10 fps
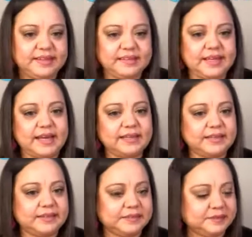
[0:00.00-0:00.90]
Yeah,
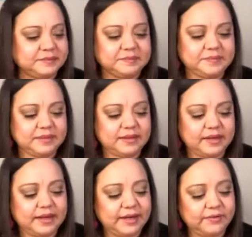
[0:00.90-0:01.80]

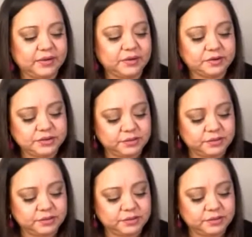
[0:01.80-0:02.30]
I didn't even go to